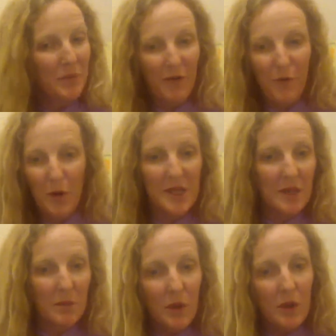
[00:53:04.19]
performing
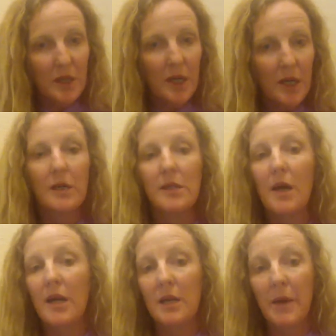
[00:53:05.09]
some music and
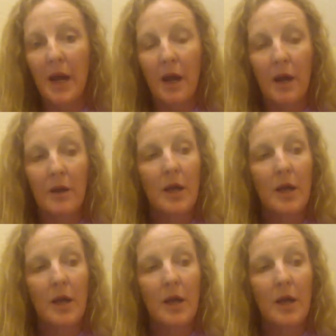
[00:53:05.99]
talking about